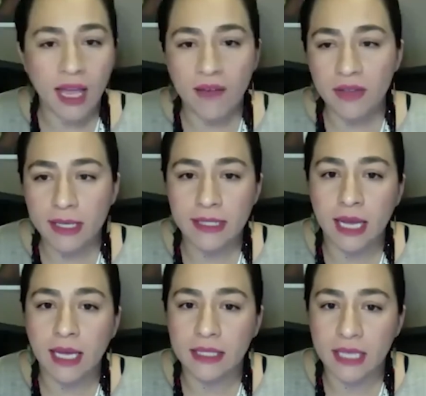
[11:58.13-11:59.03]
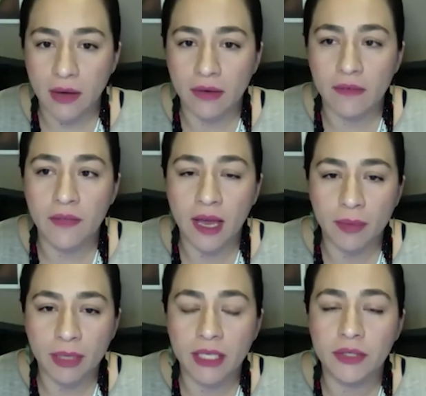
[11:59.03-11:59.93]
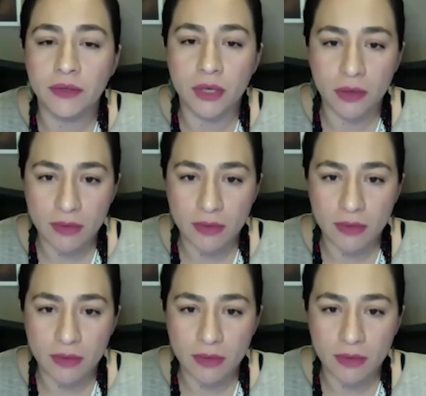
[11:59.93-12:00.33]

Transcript: an exact count of that, but I do know it was a